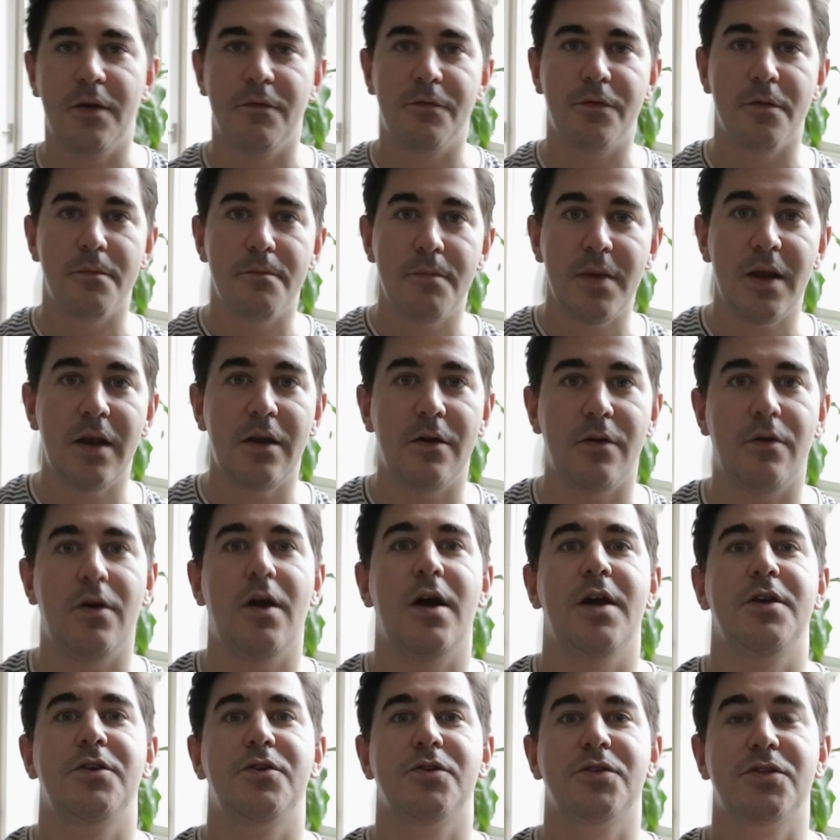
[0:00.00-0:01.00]

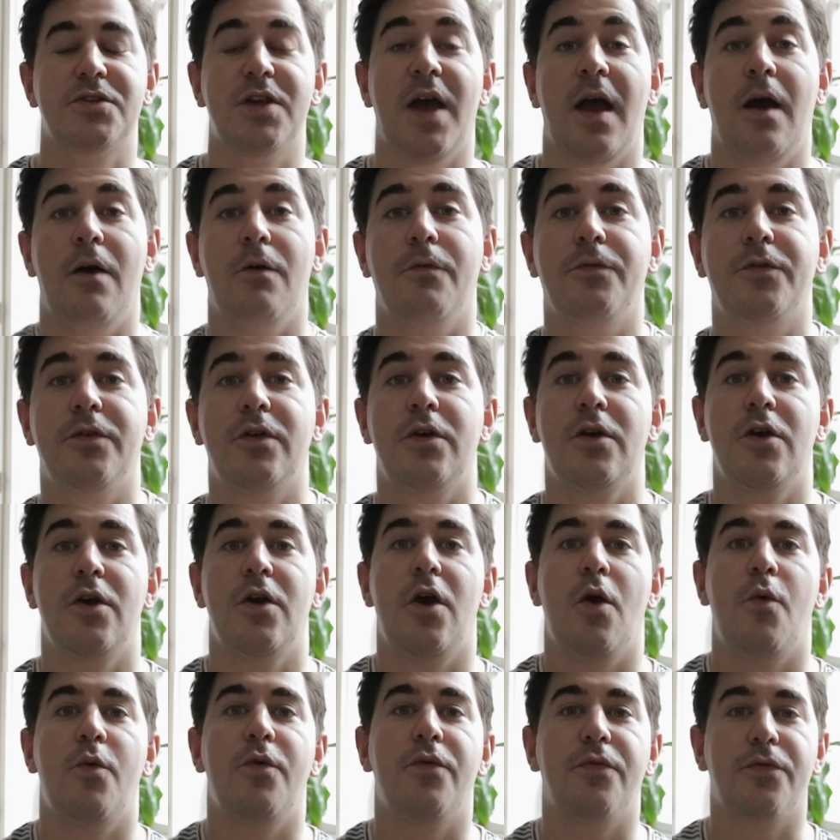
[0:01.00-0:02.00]
familiarize yourselves
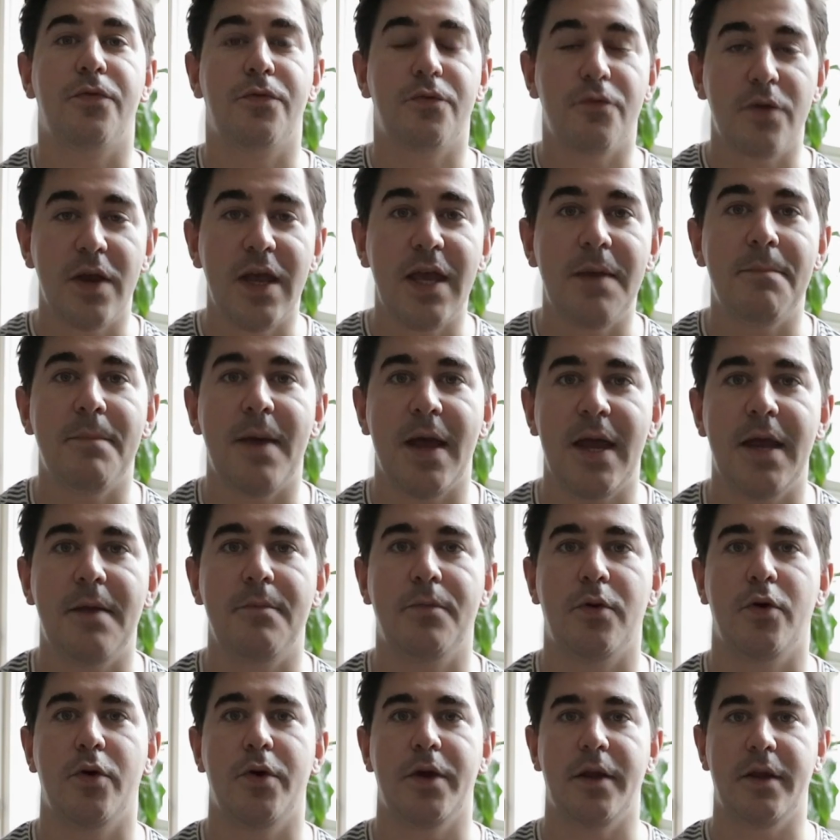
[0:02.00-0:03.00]
with three
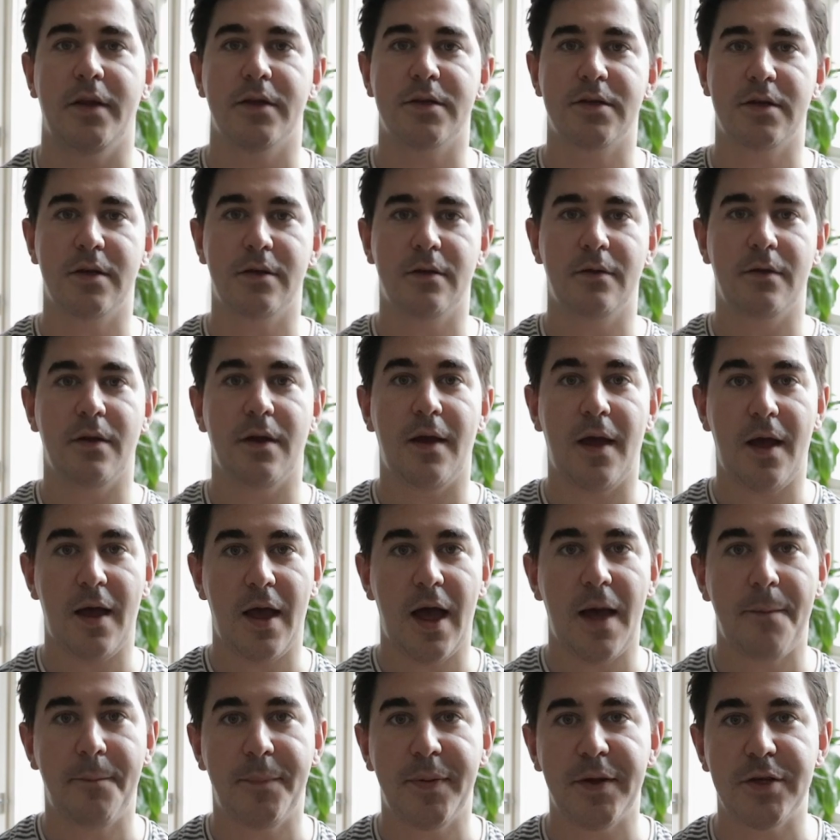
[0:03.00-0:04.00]
main points:
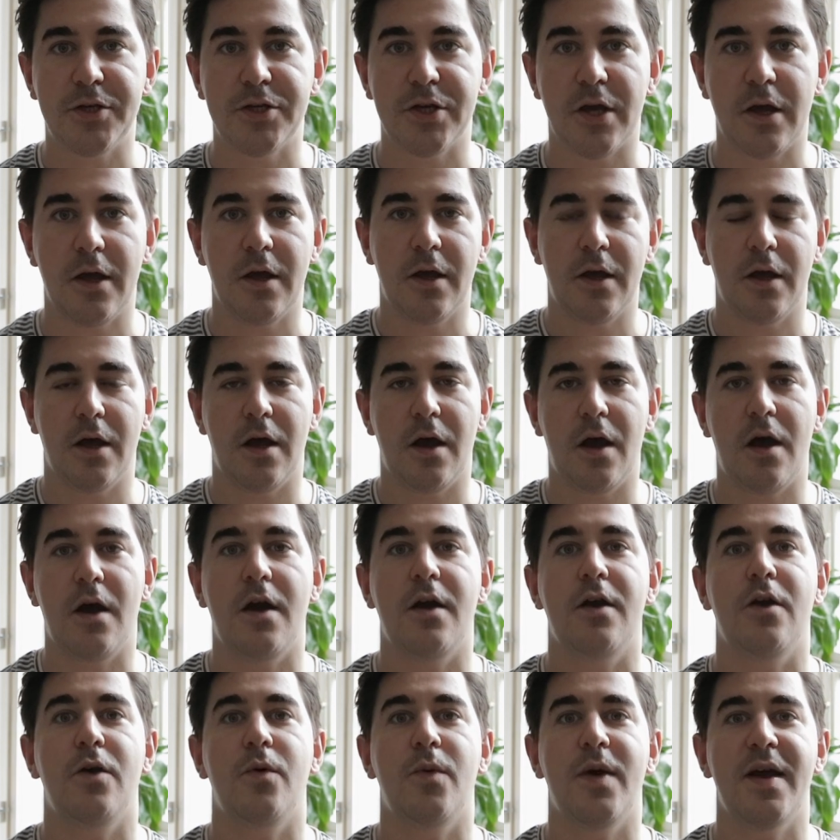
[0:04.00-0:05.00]
aperture,
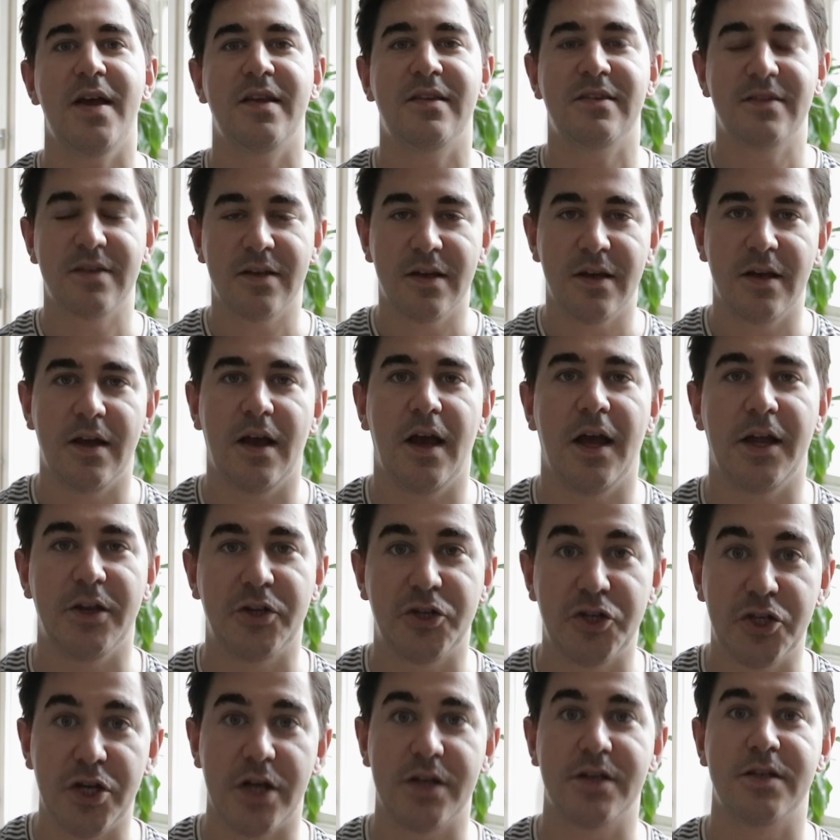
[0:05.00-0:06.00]
IOS,
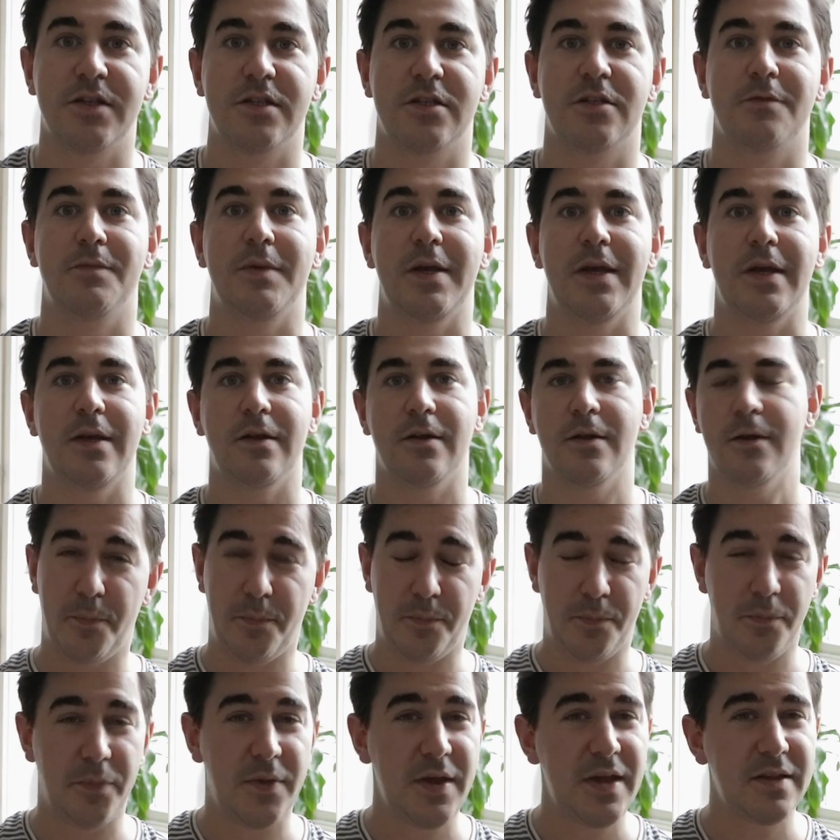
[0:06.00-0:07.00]
and shutter speed.
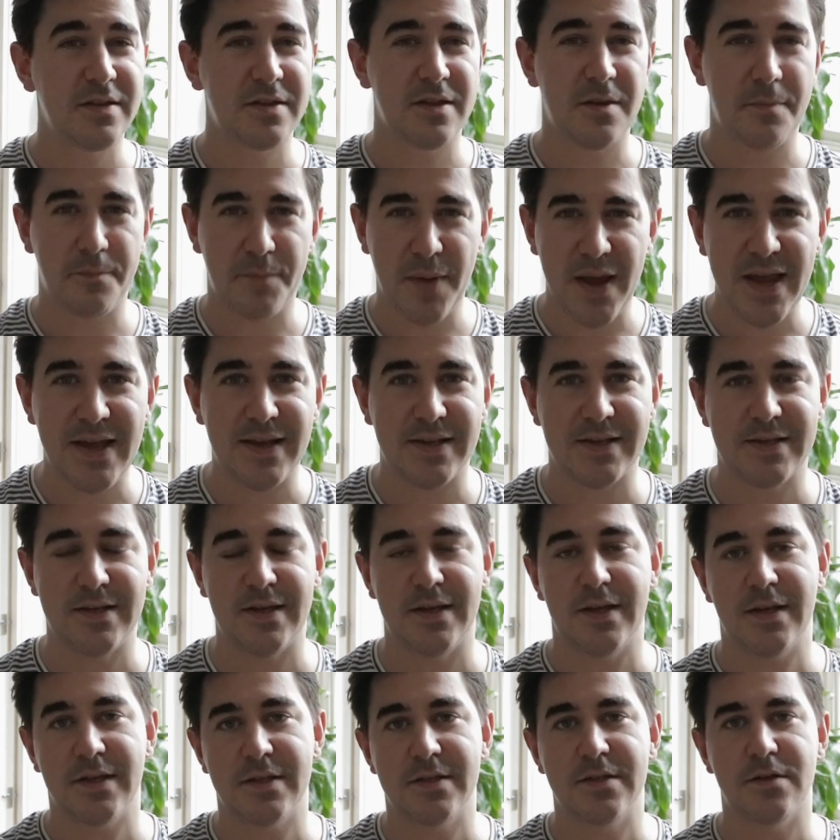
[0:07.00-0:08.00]
These are the
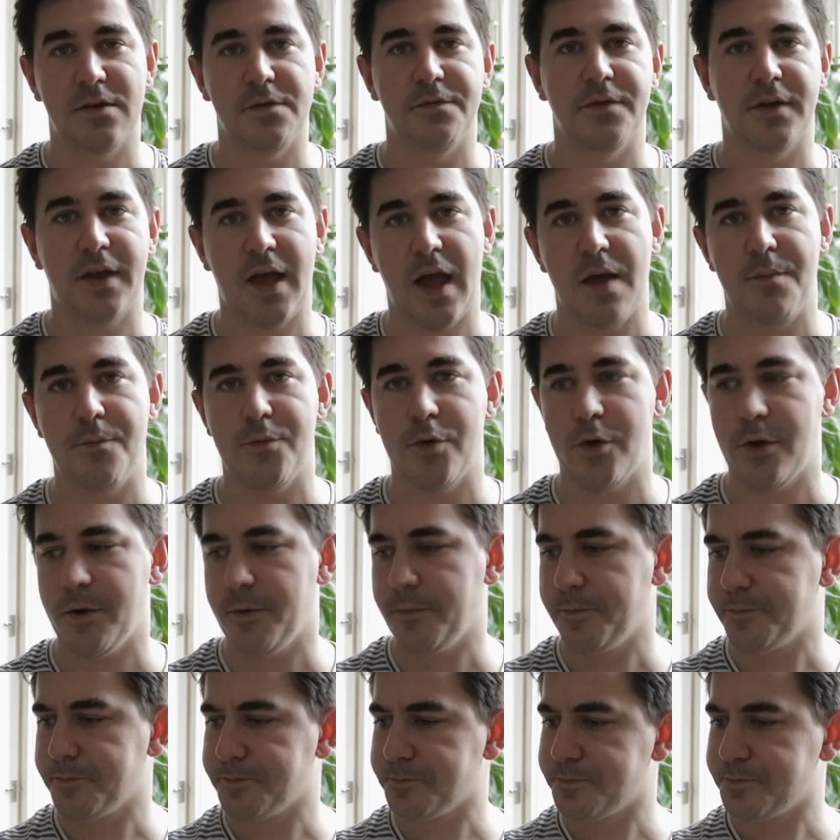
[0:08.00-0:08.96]
basics of a camera.